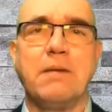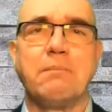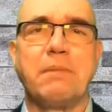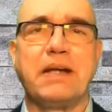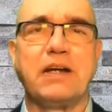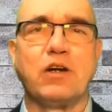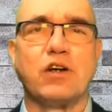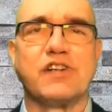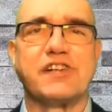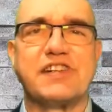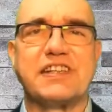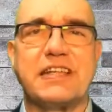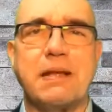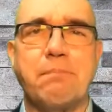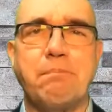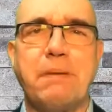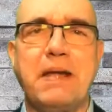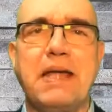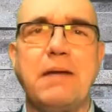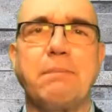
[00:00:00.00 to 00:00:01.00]
Because the
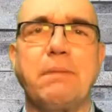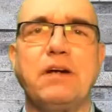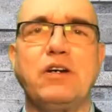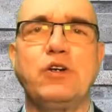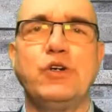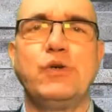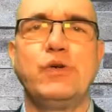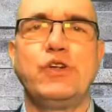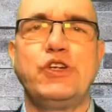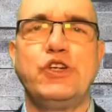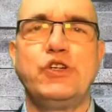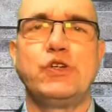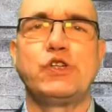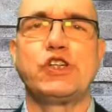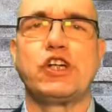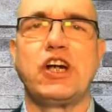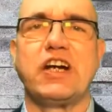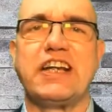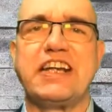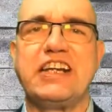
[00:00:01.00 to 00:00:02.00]
people who
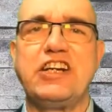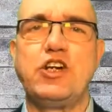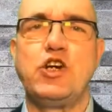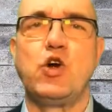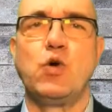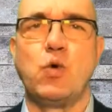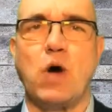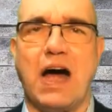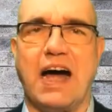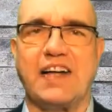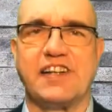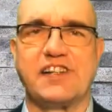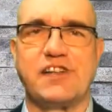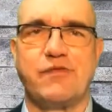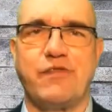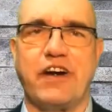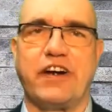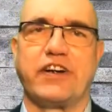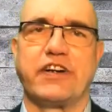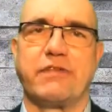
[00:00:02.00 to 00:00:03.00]
usually know us
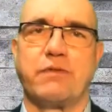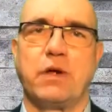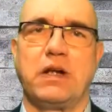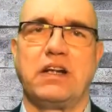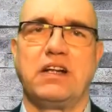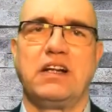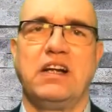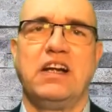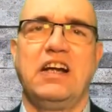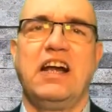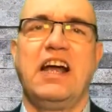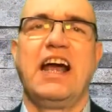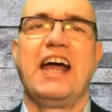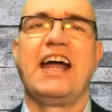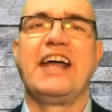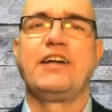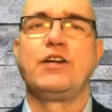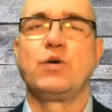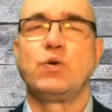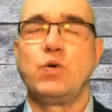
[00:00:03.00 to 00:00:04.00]
very well
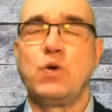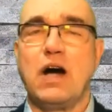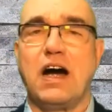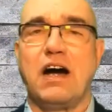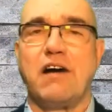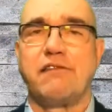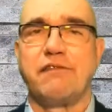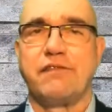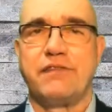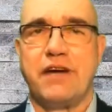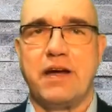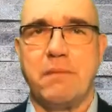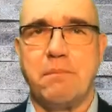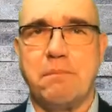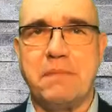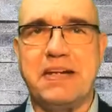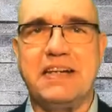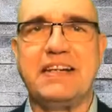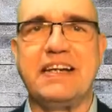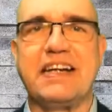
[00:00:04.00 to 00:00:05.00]
and who are
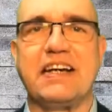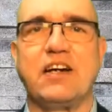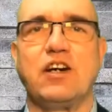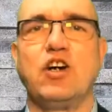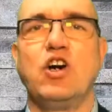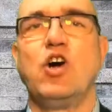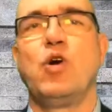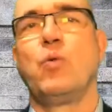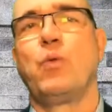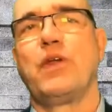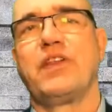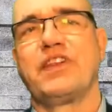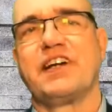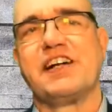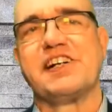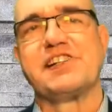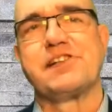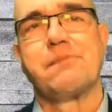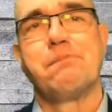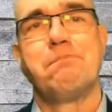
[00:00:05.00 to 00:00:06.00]
familiar with
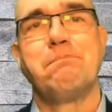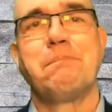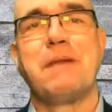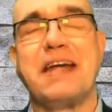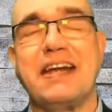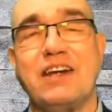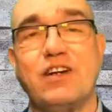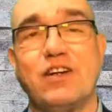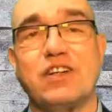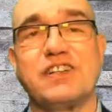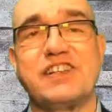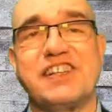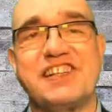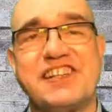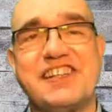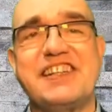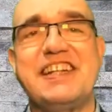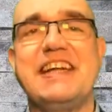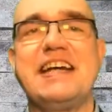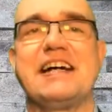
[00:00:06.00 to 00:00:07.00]
us may not
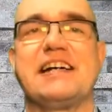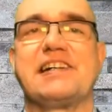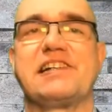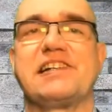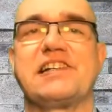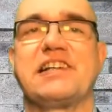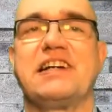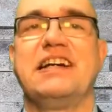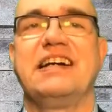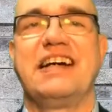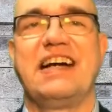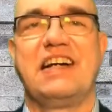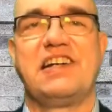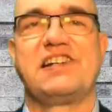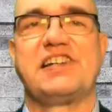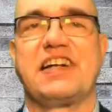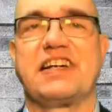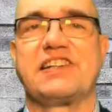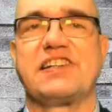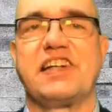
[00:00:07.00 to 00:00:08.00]
see us as
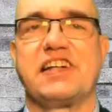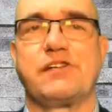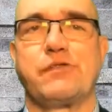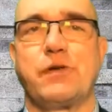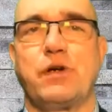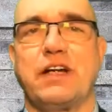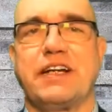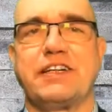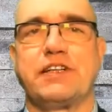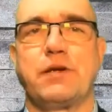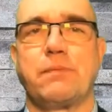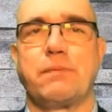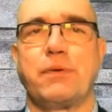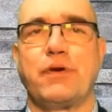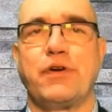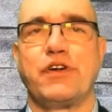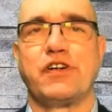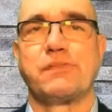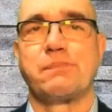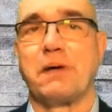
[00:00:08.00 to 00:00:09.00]
successful
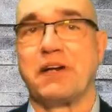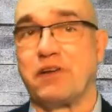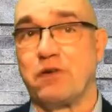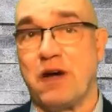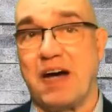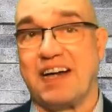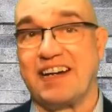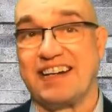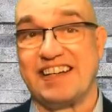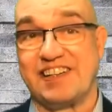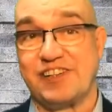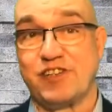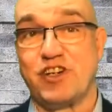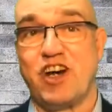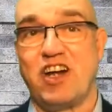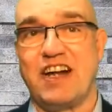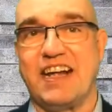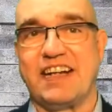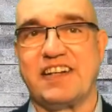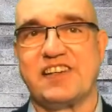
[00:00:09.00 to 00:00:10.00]
entrepreneurs, but rather as
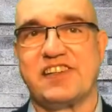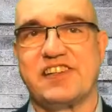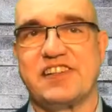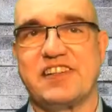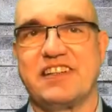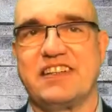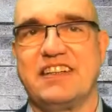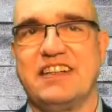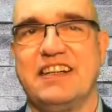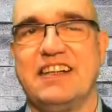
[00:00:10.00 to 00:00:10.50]
colleagues.